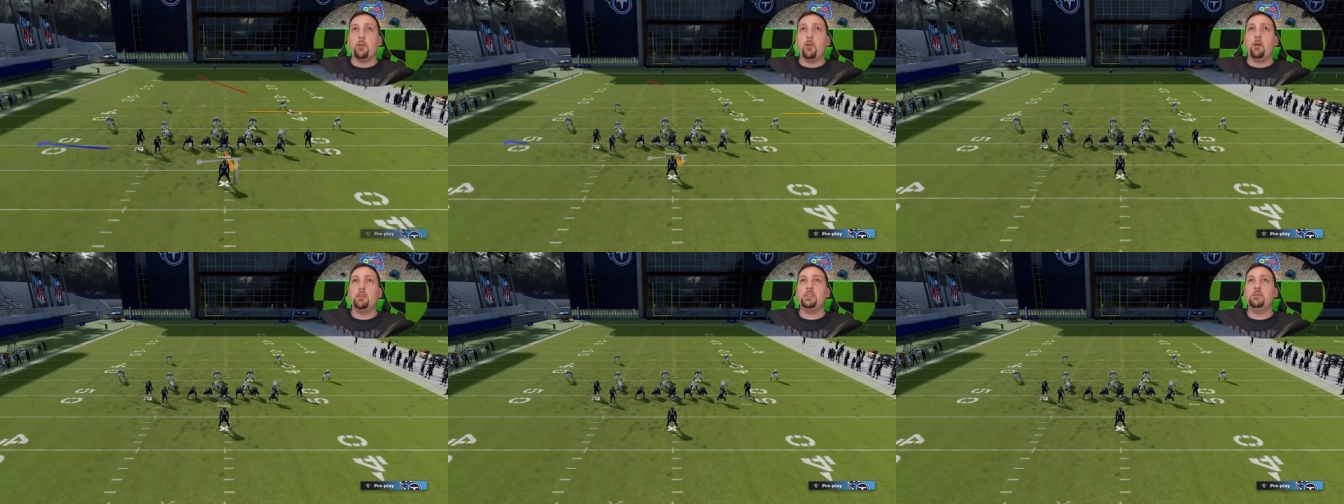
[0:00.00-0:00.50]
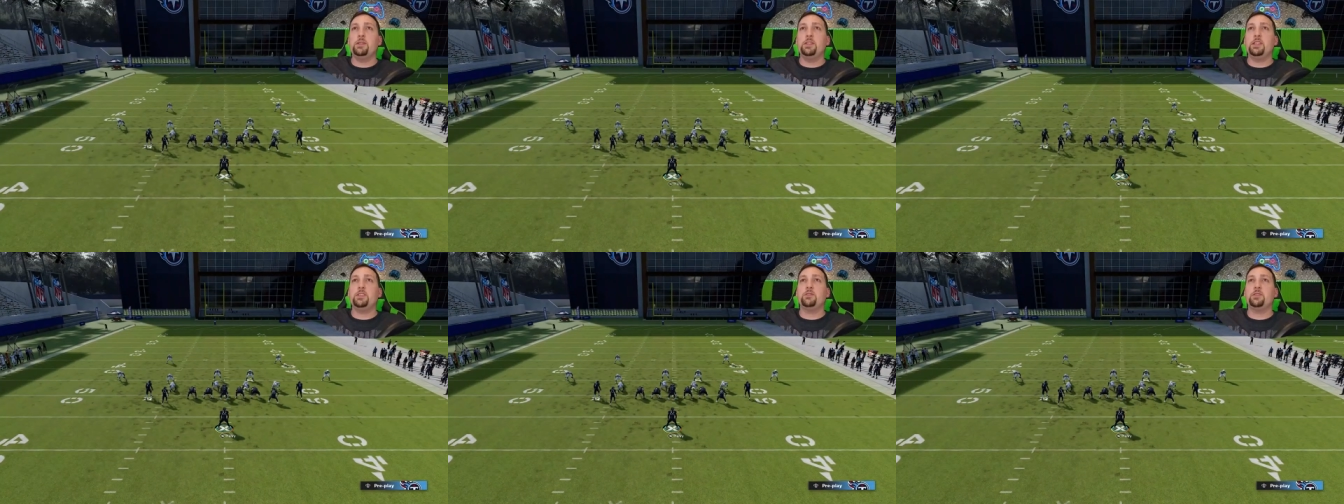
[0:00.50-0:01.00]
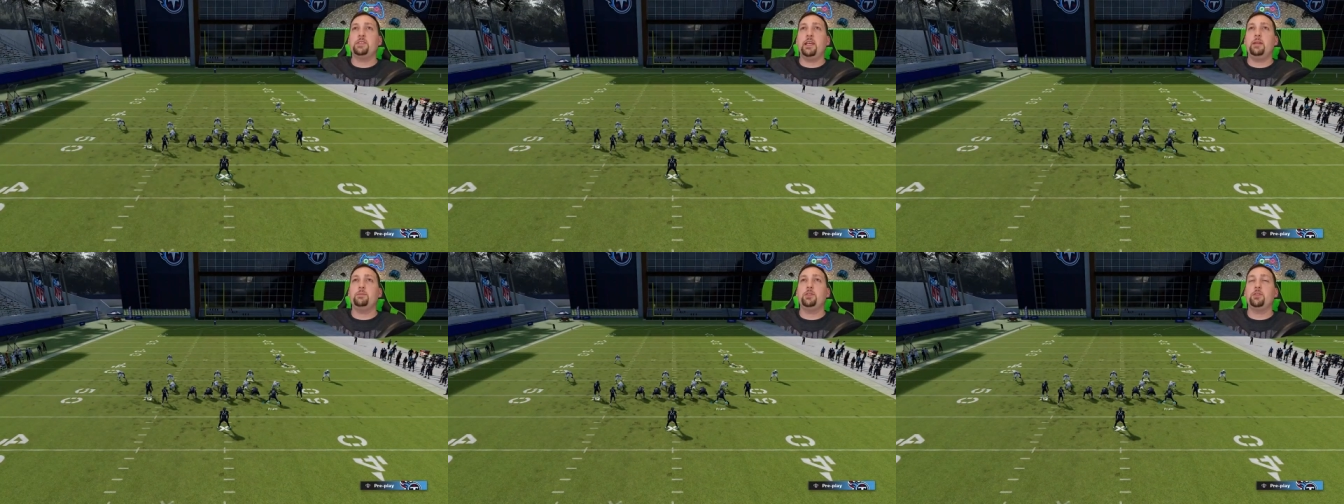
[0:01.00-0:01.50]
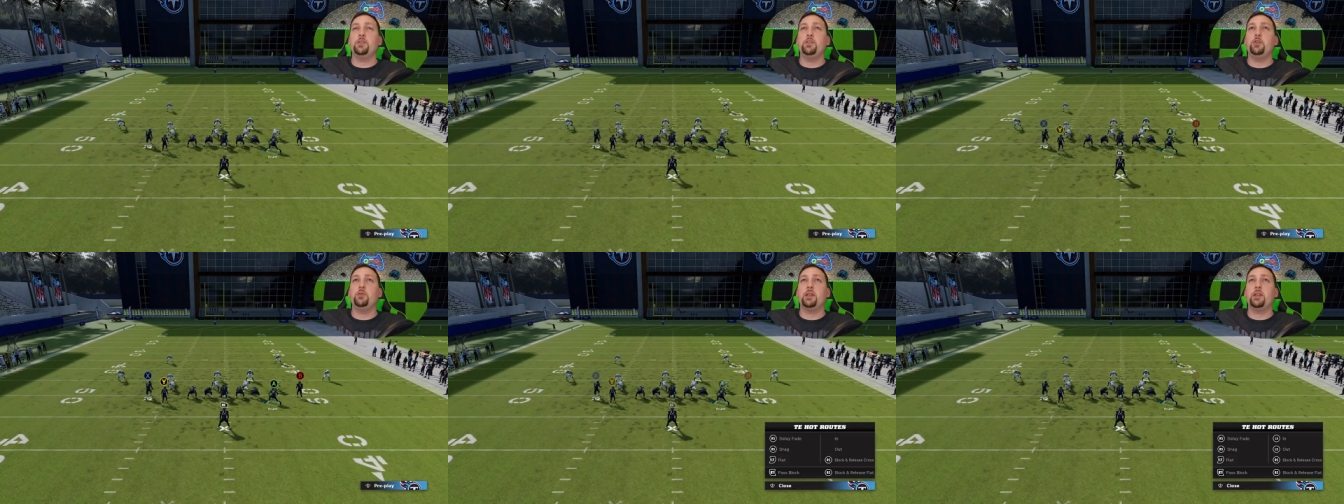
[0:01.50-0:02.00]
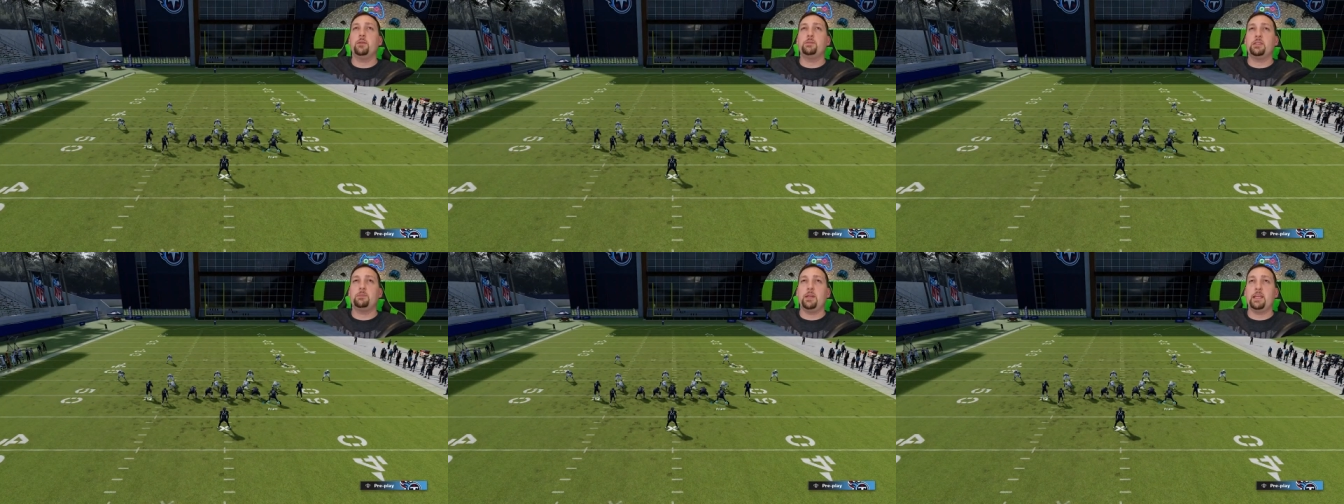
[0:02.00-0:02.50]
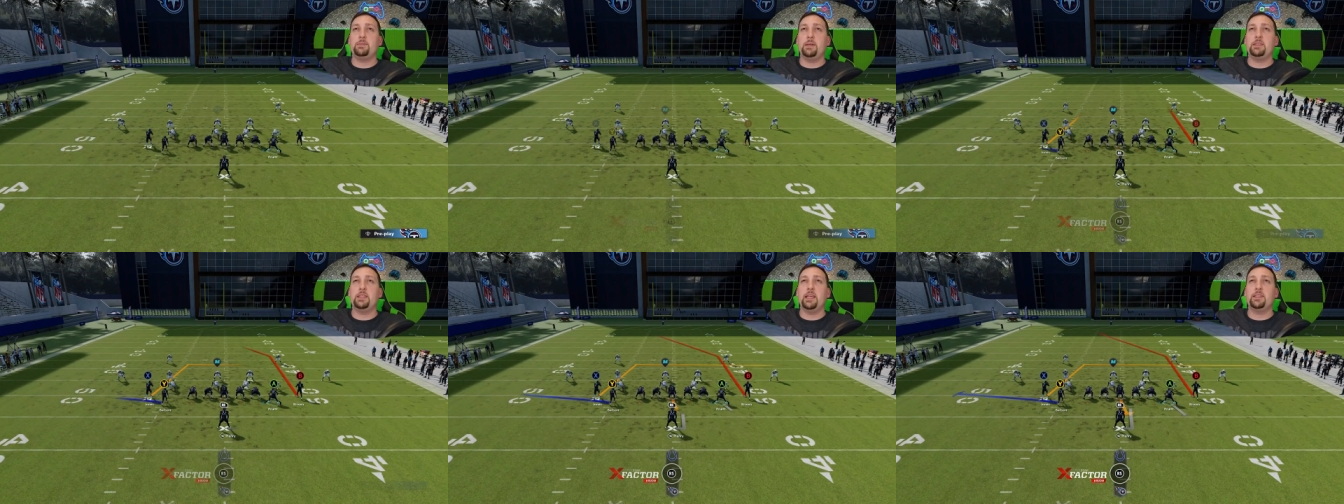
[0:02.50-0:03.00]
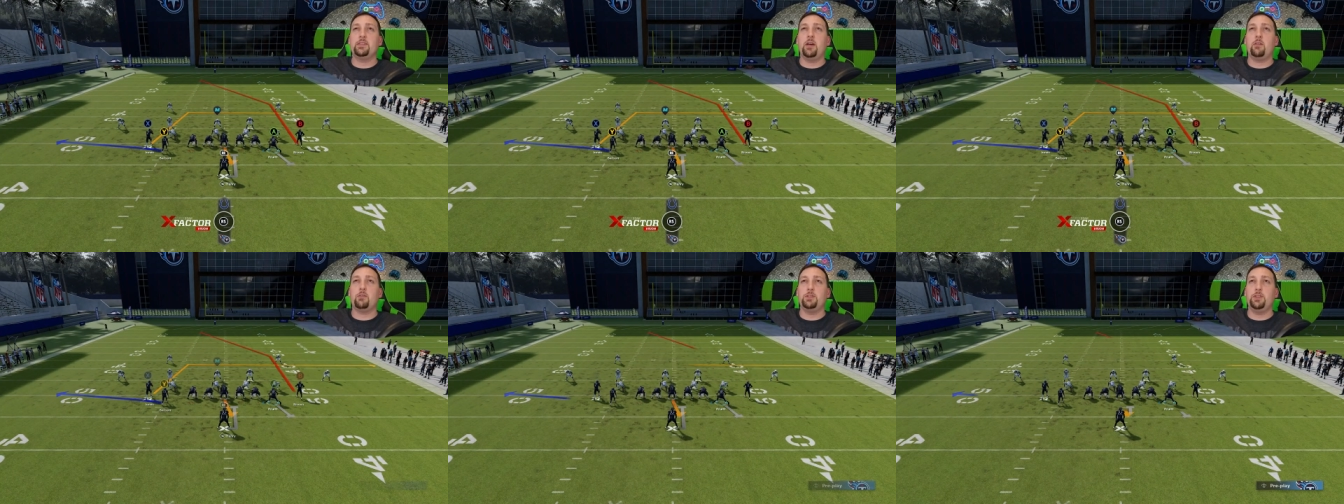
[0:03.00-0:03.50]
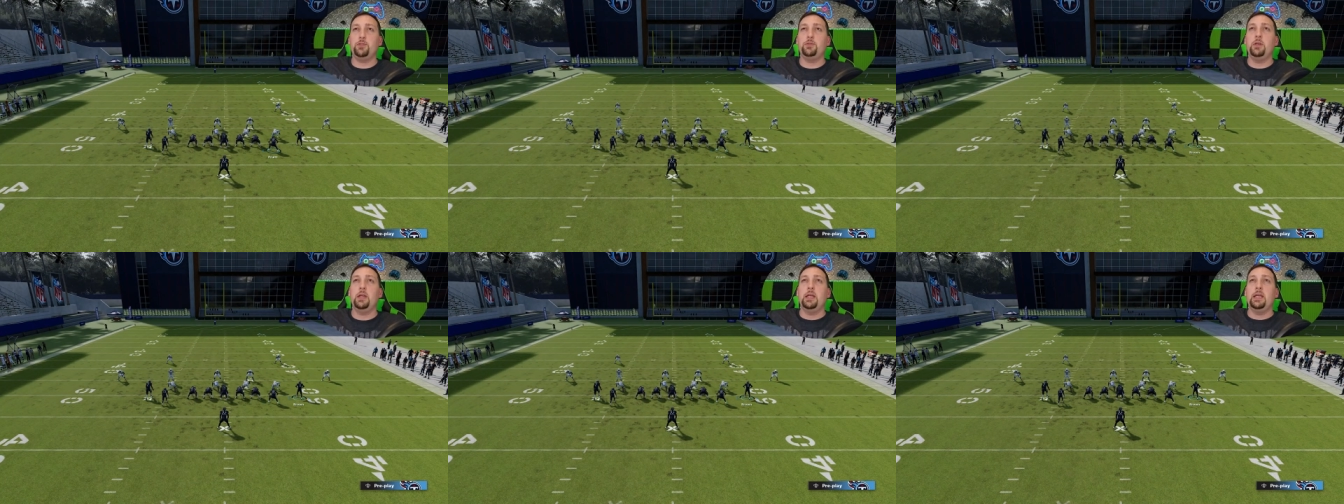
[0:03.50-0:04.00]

There are some additional setups you can do when it comes to this play, especially against cover 2.